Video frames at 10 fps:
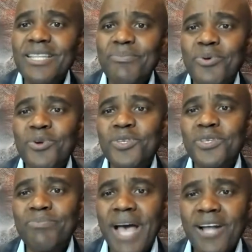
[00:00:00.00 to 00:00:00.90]
the
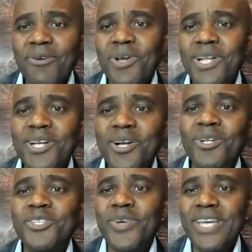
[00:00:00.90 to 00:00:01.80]
person's background and
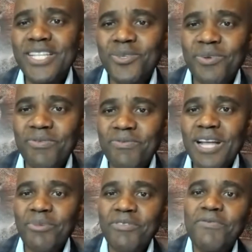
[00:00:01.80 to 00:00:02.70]
culture into
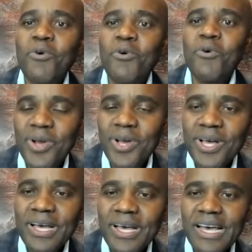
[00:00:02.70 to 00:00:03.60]
effect before
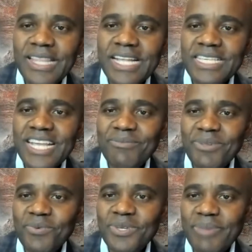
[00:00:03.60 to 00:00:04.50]
that
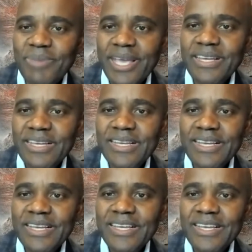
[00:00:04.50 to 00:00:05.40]
statement was made,
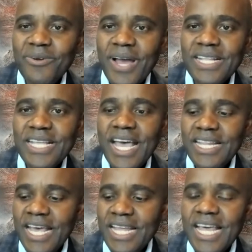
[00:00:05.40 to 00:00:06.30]
right?
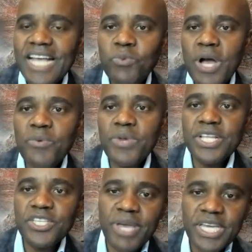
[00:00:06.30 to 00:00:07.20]
And that's why we
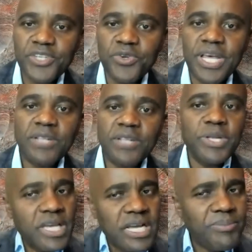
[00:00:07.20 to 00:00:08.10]
need to make sure that we
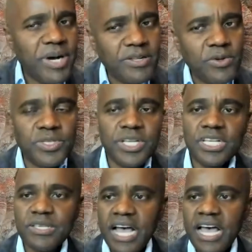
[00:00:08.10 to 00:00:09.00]
think about those
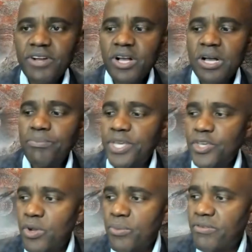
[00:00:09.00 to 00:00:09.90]
things. I have a company,
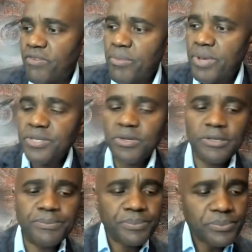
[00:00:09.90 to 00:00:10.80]
QM Environmental,